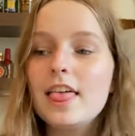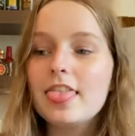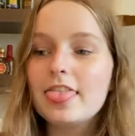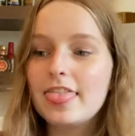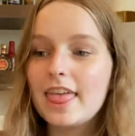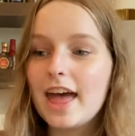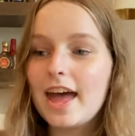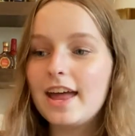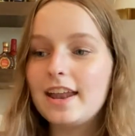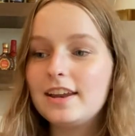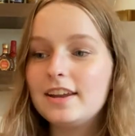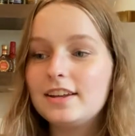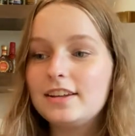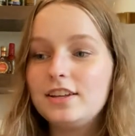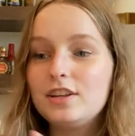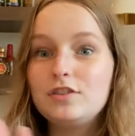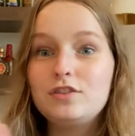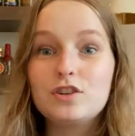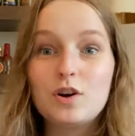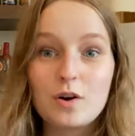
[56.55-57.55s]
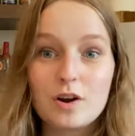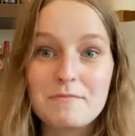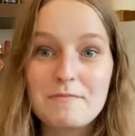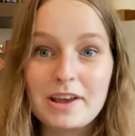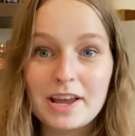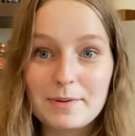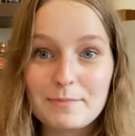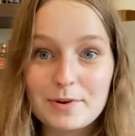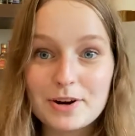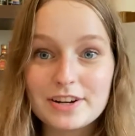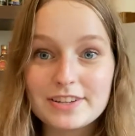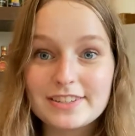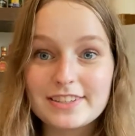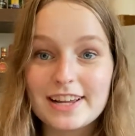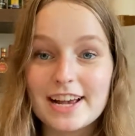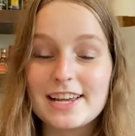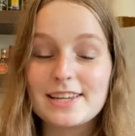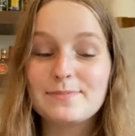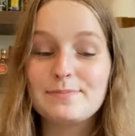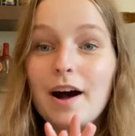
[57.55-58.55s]
then you don't want to make it
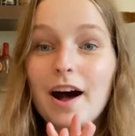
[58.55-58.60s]
personalized.